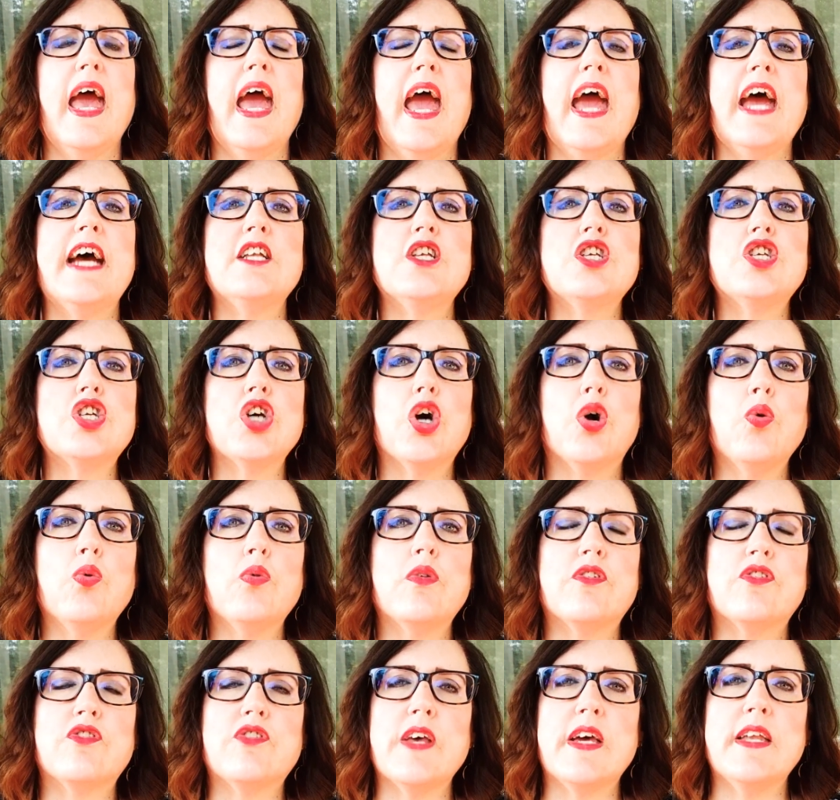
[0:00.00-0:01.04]
And
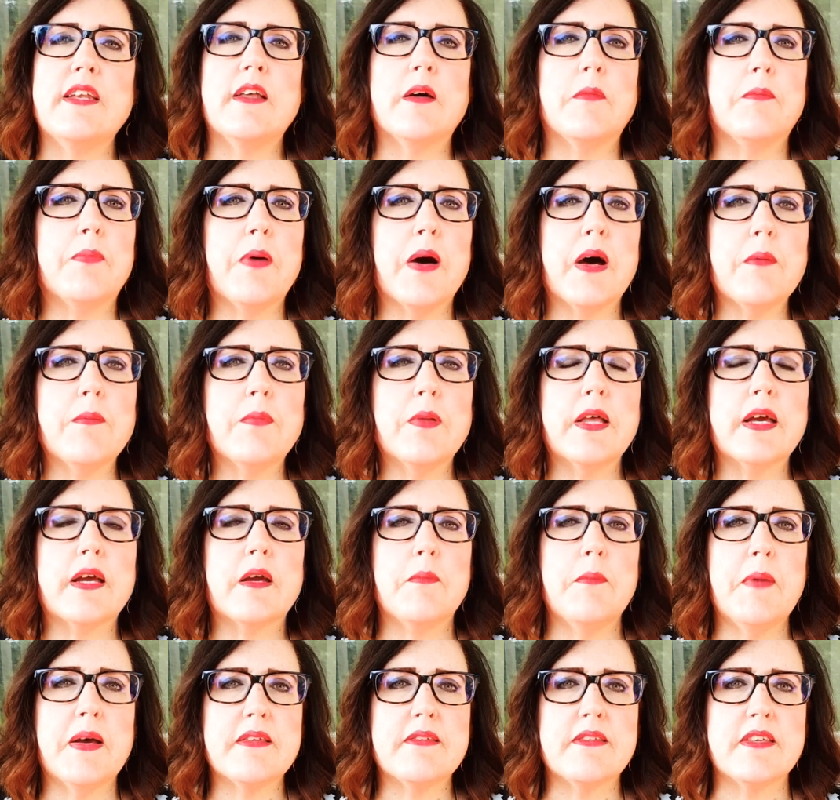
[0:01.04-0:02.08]
don't send a public
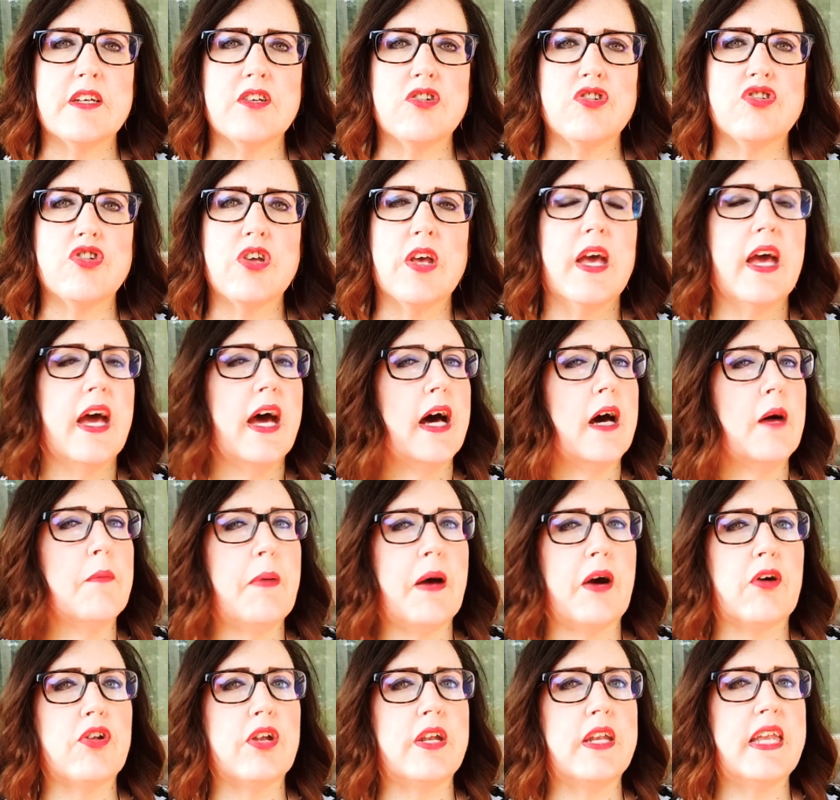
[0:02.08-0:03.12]
message
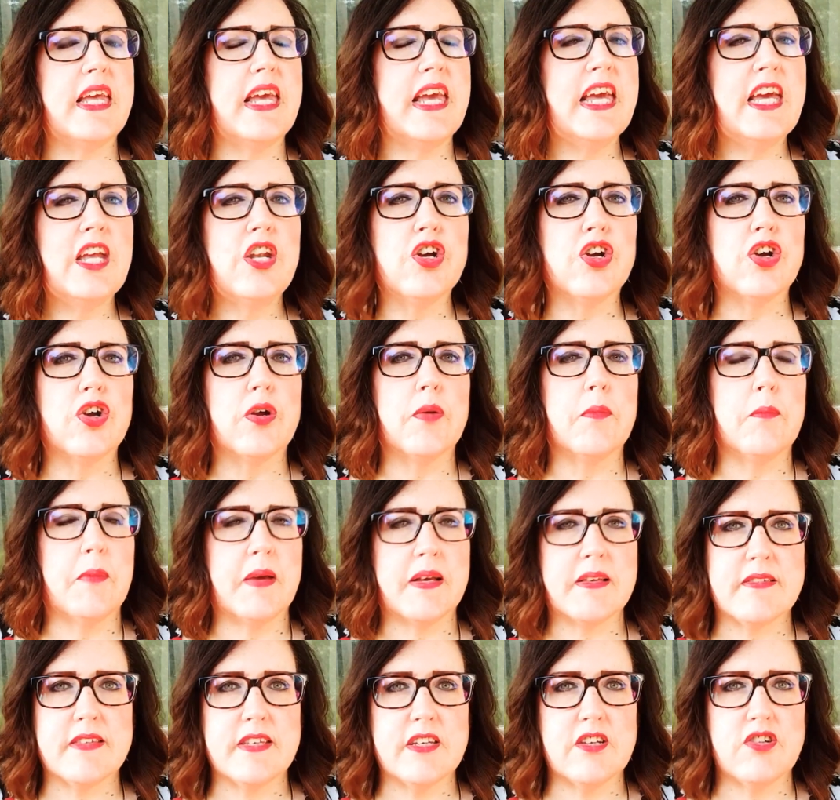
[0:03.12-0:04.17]
about an inner
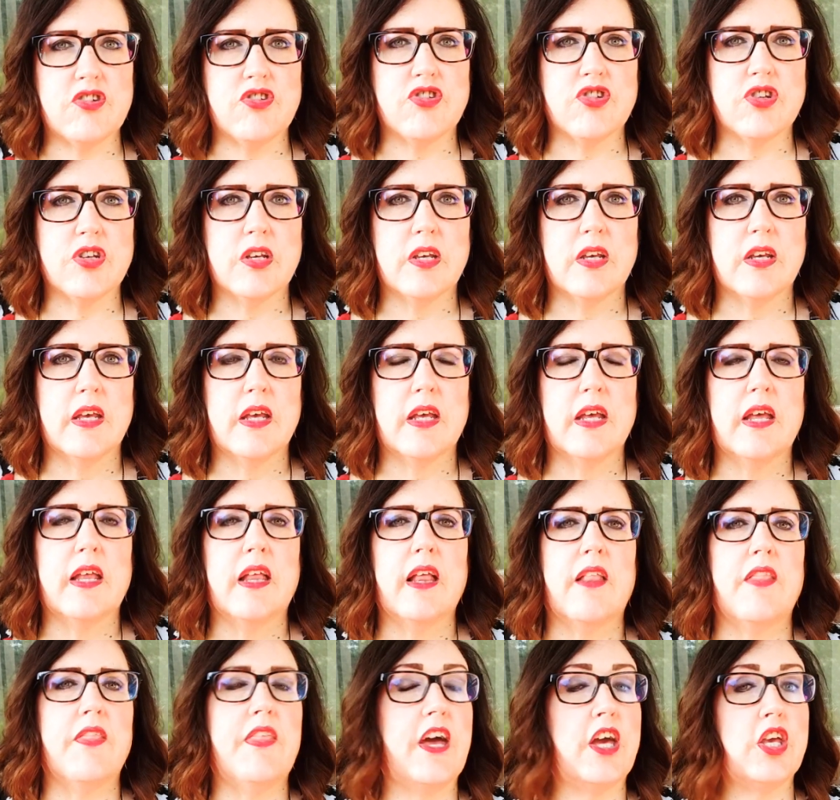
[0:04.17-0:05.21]
message
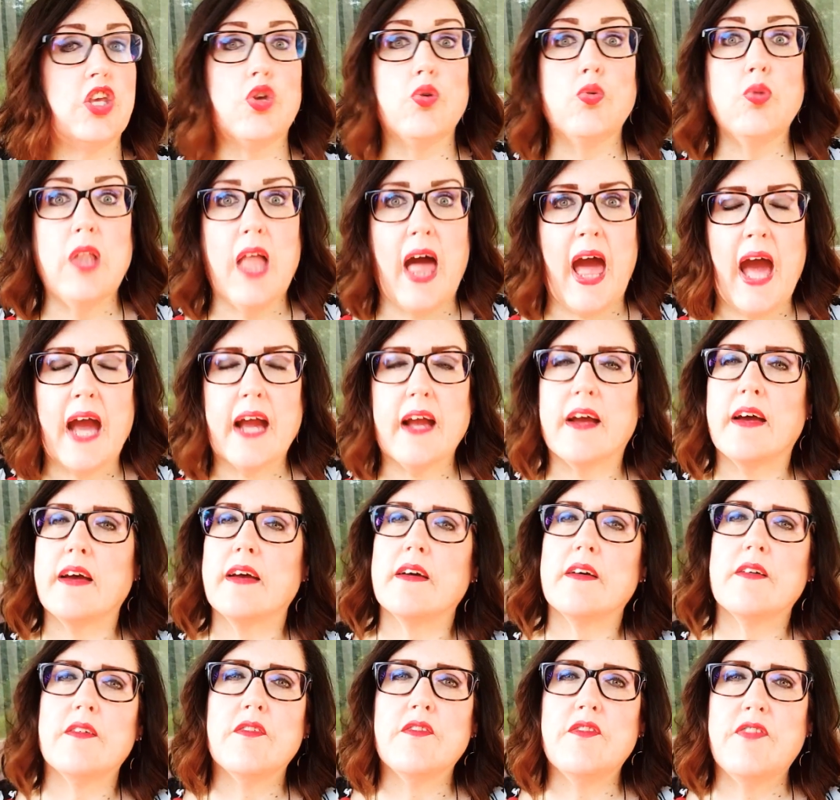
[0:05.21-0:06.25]
that you lack
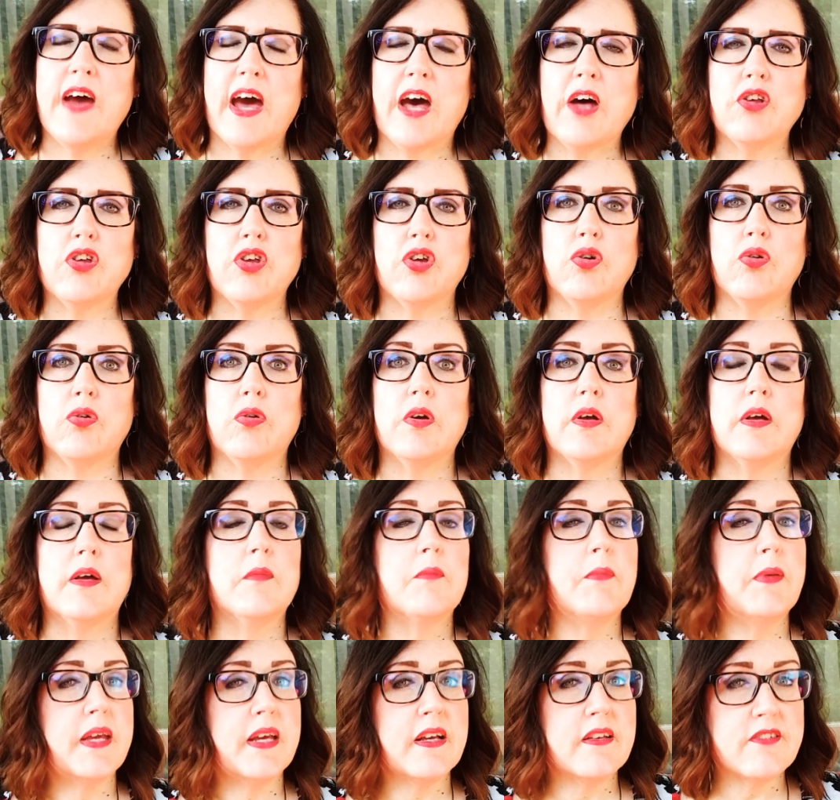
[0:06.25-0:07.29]
value,
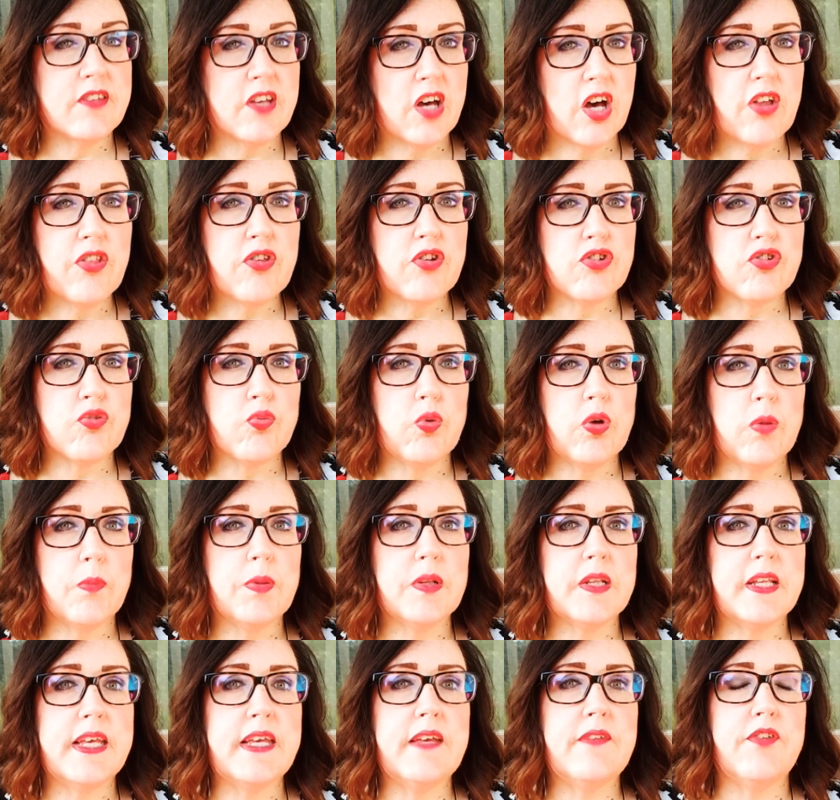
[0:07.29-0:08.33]
because others will
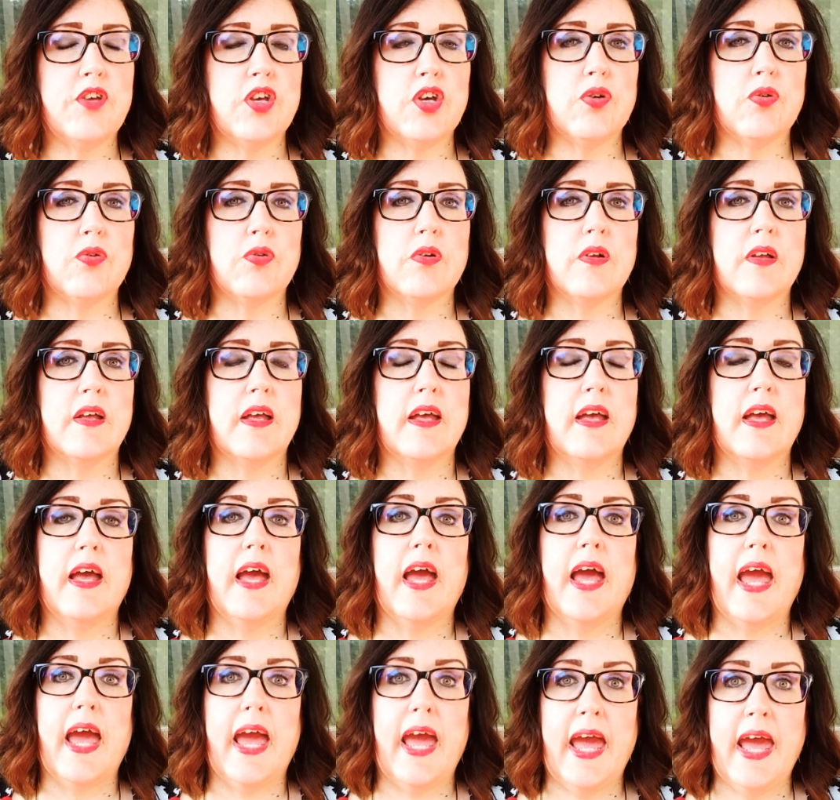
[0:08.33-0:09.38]
believe you.
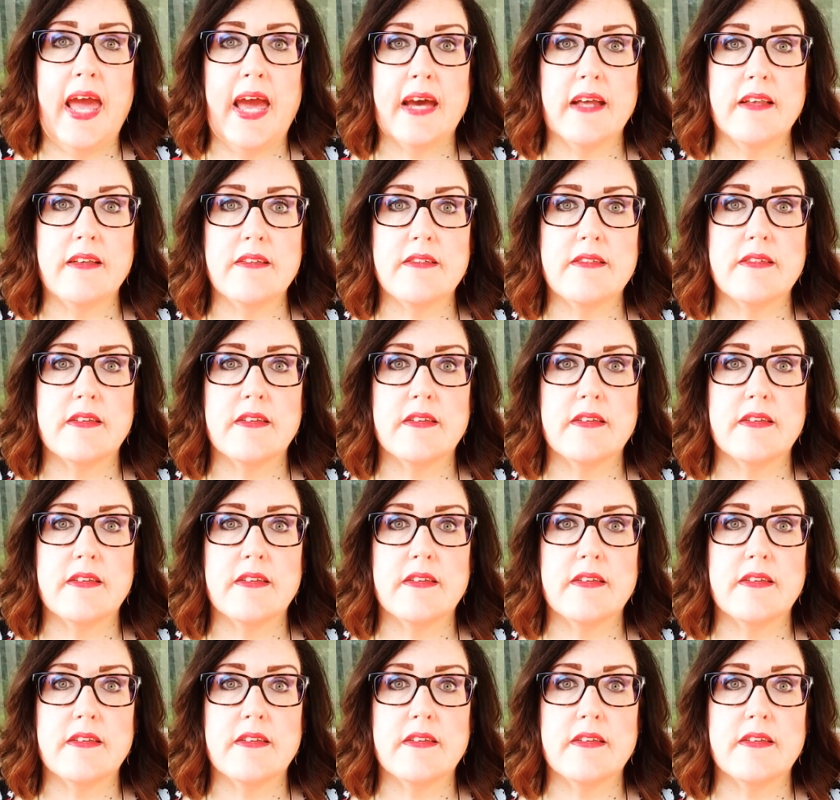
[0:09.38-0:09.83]
And